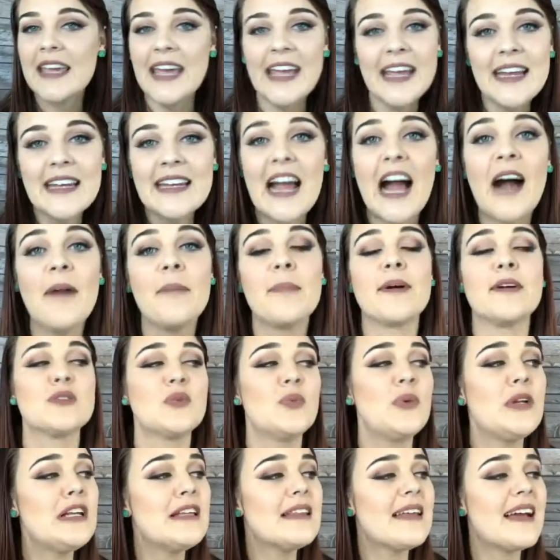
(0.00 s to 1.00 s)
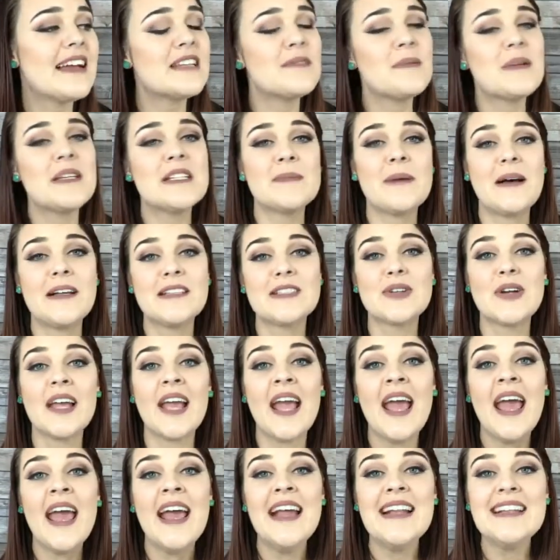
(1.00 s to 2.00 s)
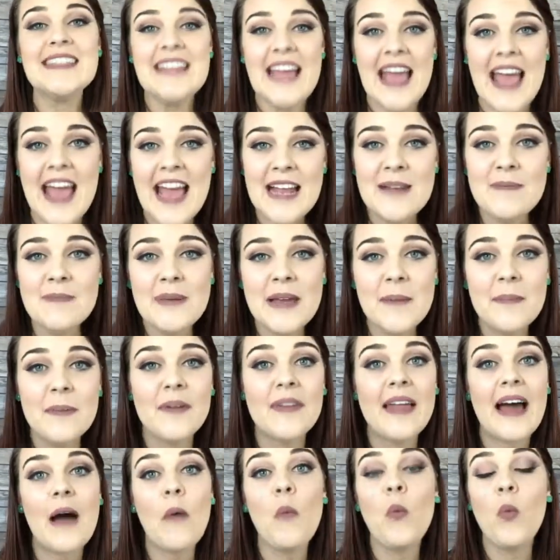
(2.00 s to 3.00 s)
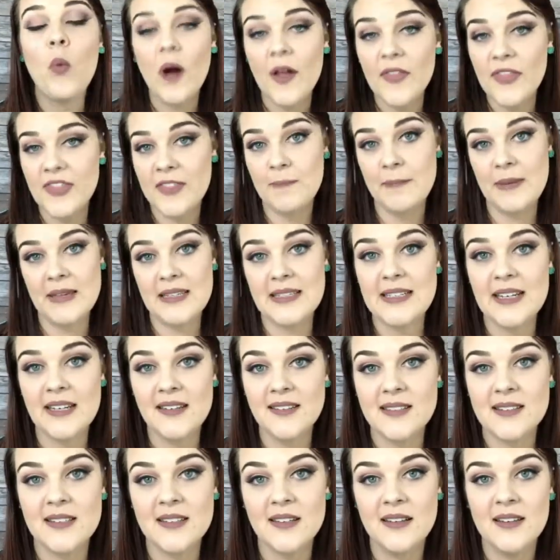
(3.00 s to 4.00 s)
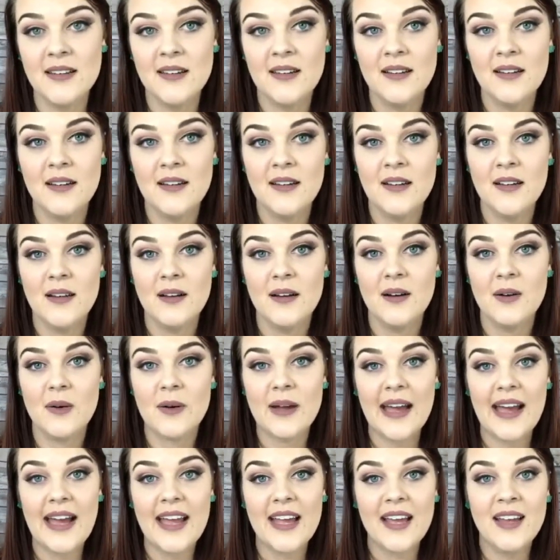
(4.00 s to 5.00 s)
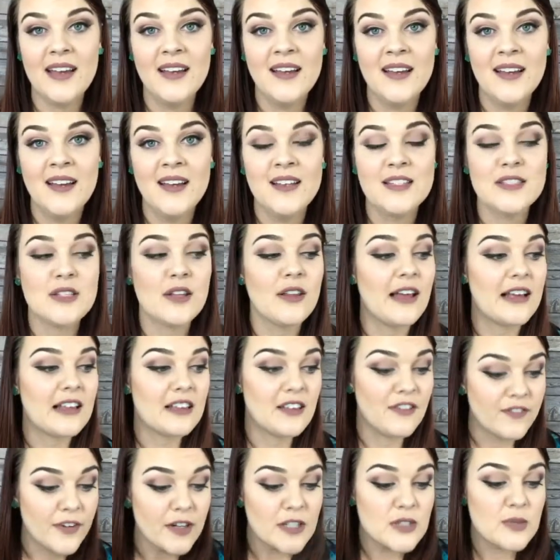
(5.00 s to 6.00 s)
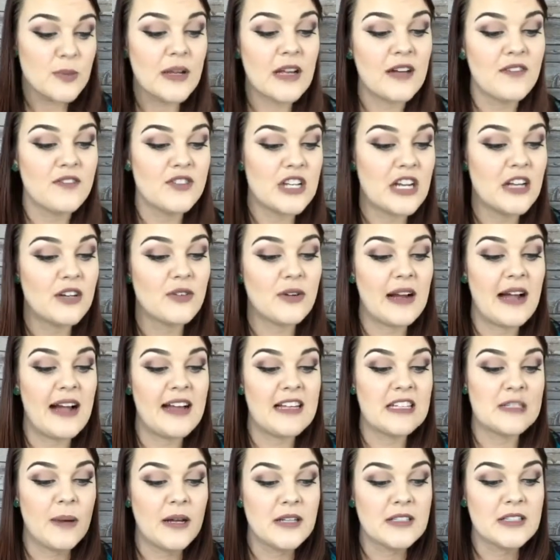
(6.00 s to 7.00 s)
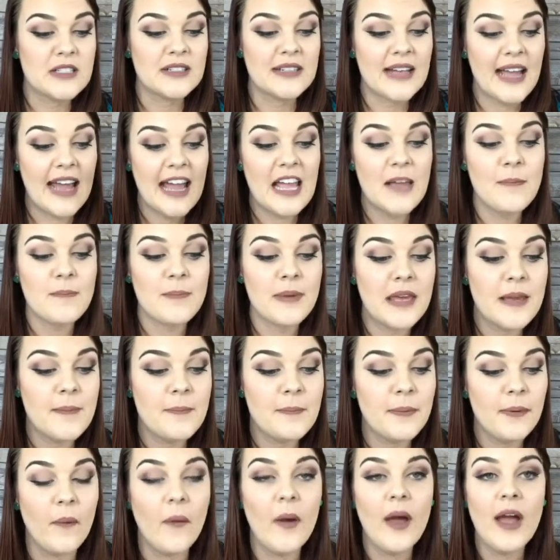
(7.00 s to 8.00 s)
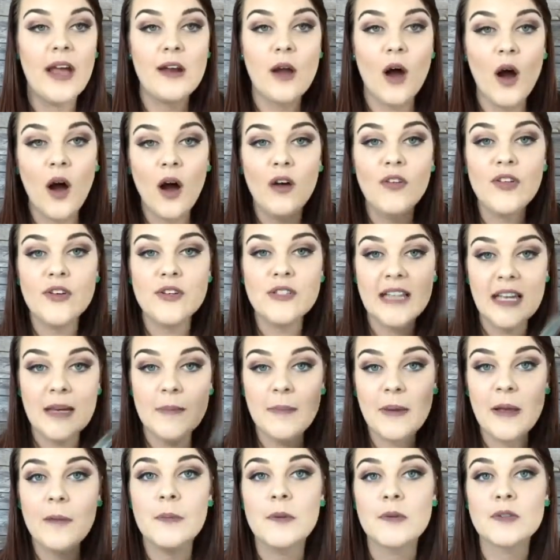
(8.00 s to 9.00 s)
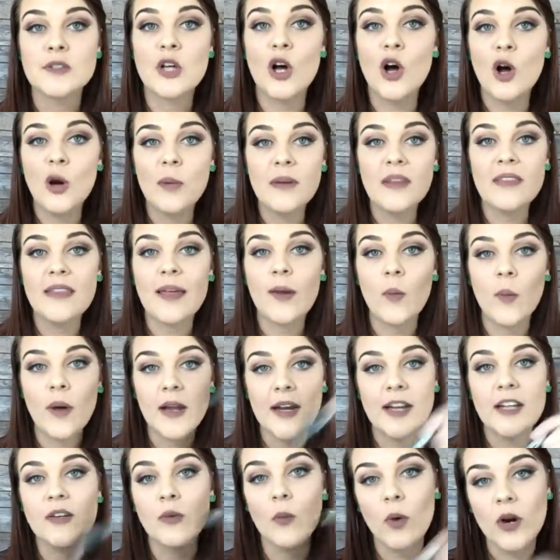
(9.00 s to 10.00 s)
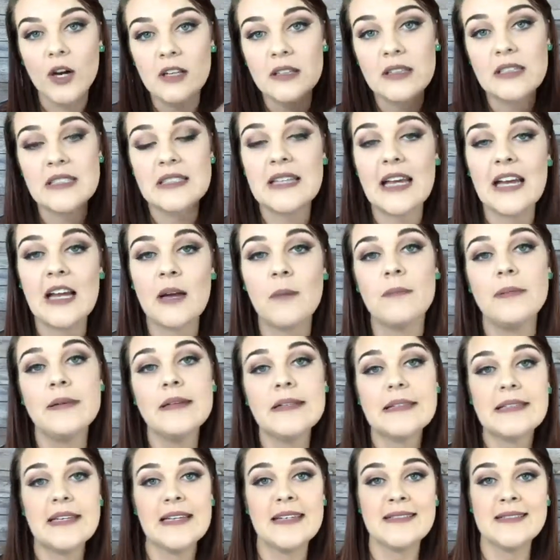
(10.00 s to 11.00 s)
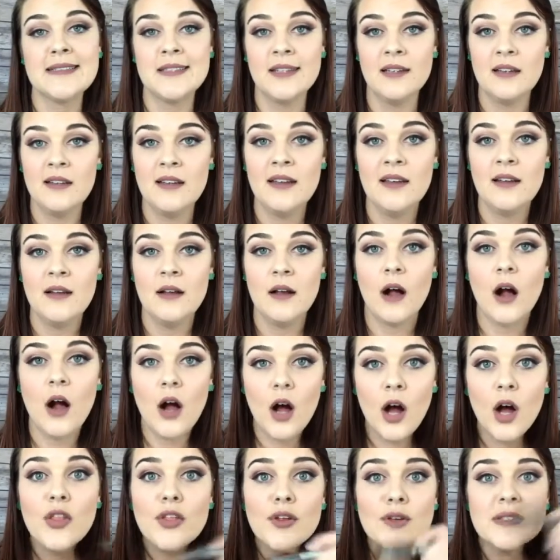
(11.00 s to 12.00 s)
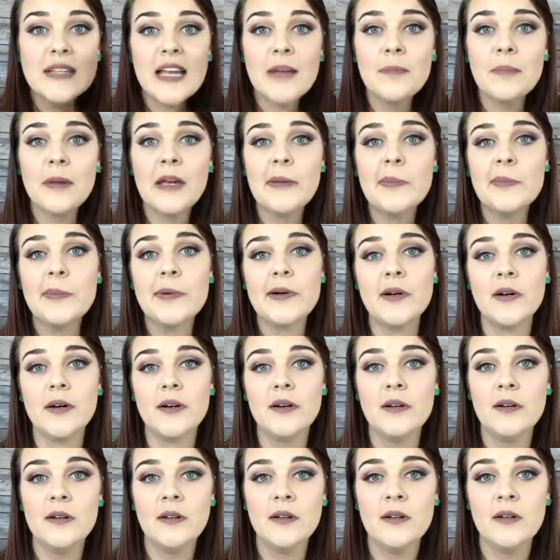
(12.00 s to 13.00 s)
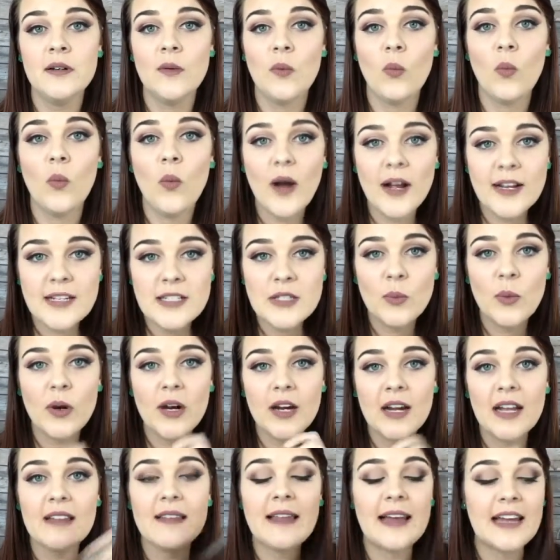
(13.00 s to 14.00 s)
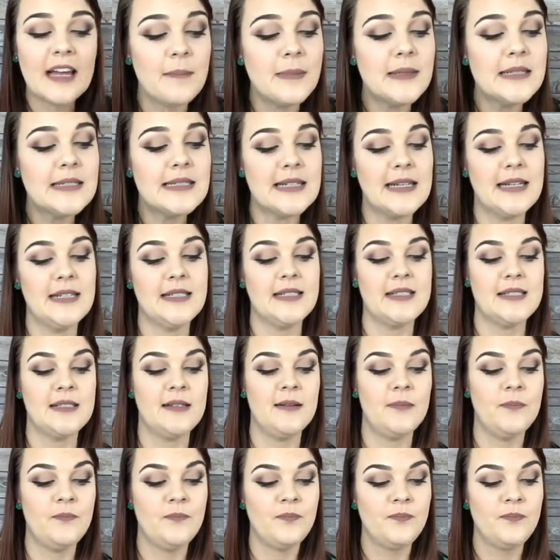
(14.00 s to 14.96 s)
kidnappers. Would you like to be sponsoring 10 people that want the business? Okay? So like the first week of January, I sponsored 8 people, and all those 8 people told me they wanted to work this like a business. All those 8 people want to work it like a business.